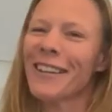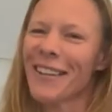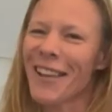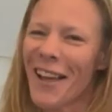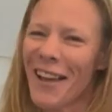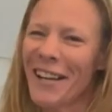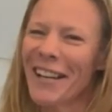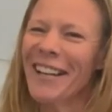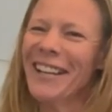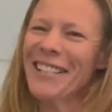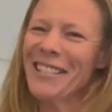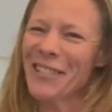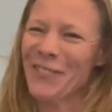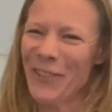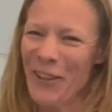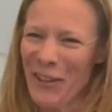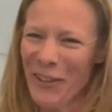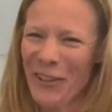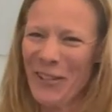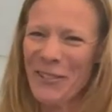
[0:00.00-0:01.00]
clients
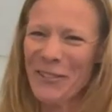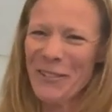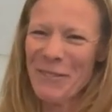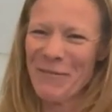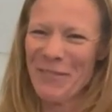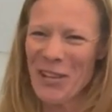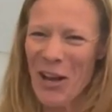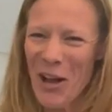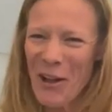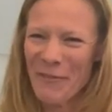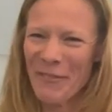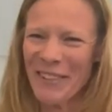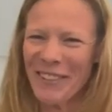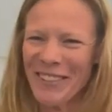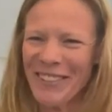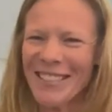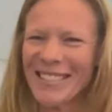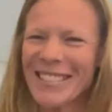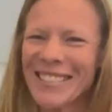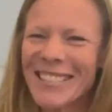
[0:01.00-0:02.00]
feel their
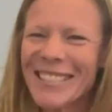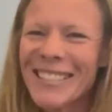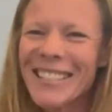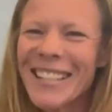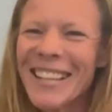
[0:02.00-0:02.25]
abdominals